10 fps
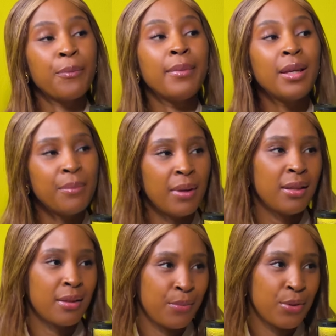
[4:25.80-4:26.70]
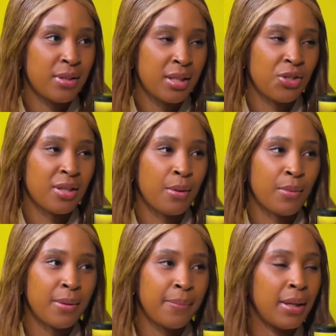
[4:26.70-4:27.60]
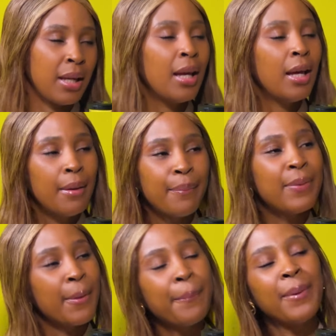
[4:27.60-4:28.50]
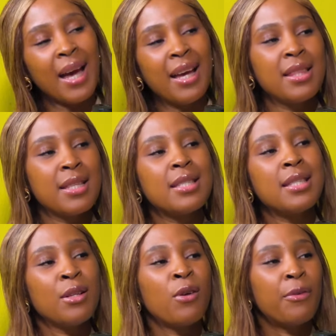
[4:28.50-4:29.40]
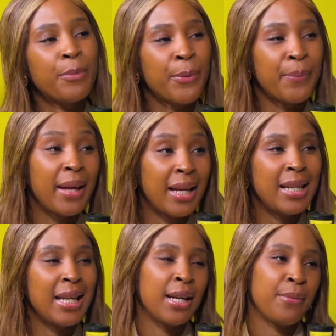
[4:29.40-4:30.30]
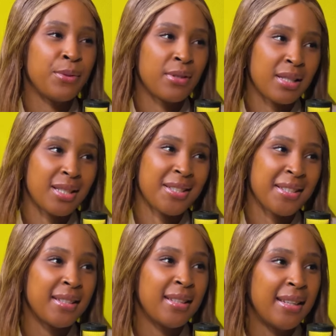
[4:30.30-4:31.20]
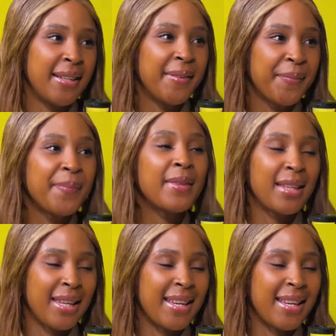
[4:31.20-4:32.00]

of me being the musician, I want to be the behind the scene of propelling a musician. Mm.